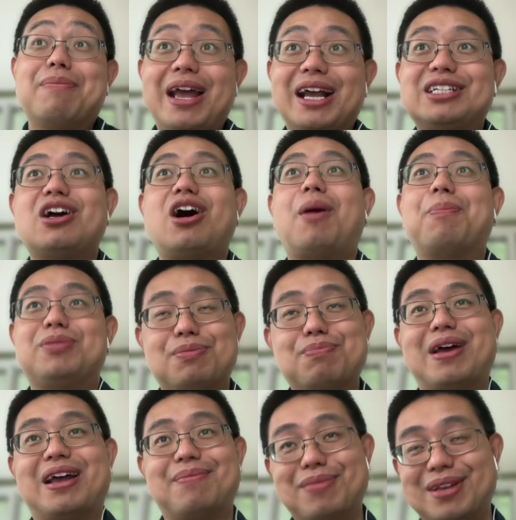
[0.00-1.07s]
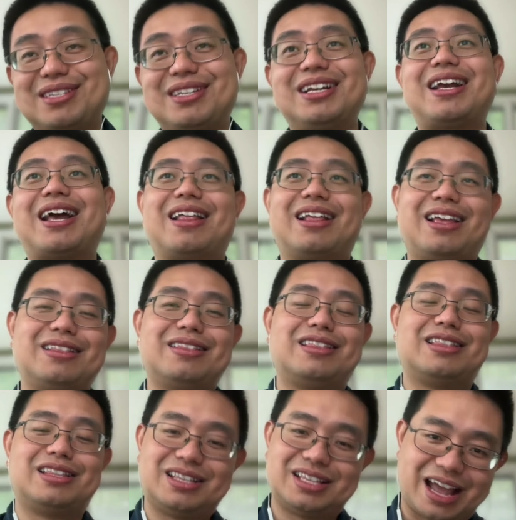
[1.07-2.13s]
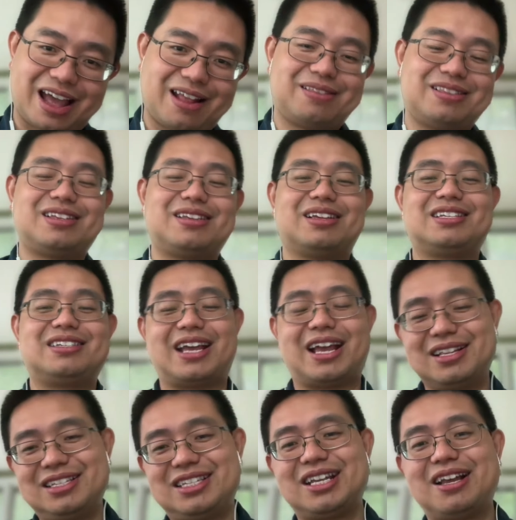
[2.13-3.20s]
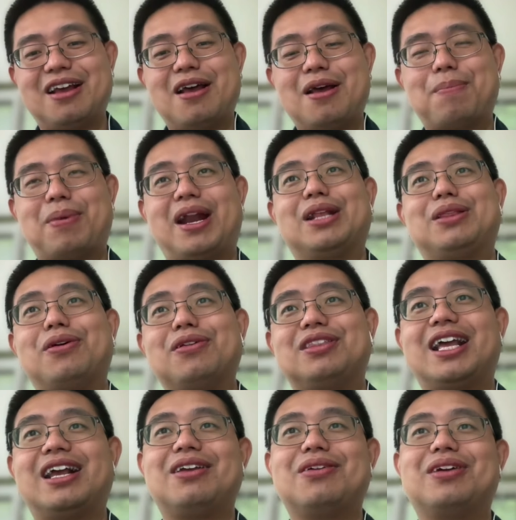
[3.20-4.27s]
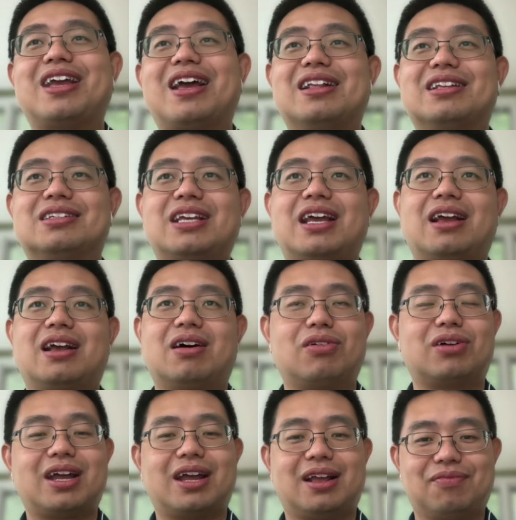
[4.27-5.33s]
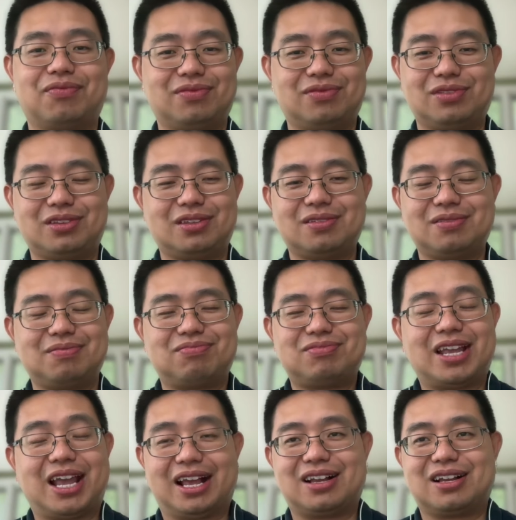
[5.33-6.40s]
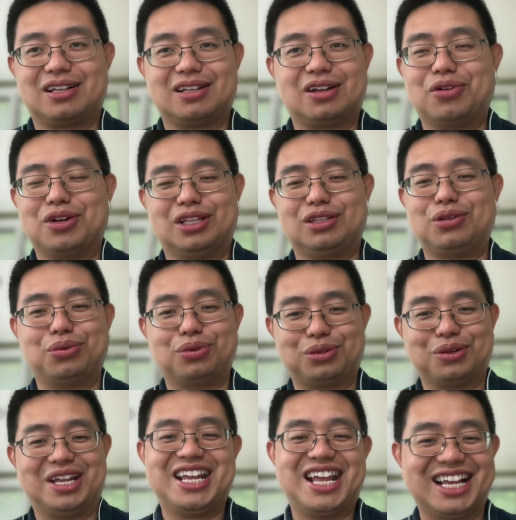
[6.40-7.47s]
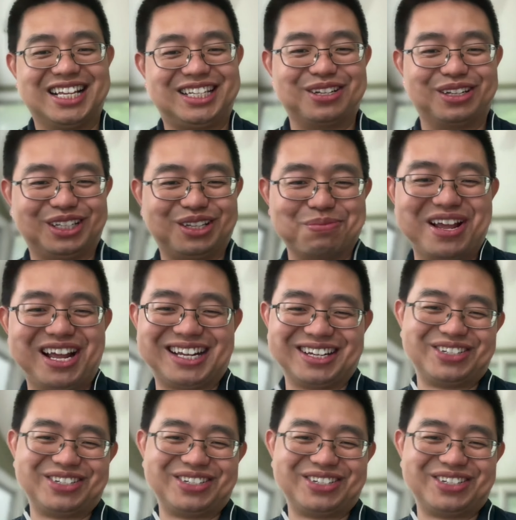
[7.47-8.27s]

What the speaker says: actually optimistic in that sense, but I don't think you can say, okay, take only 2-3 years to make it.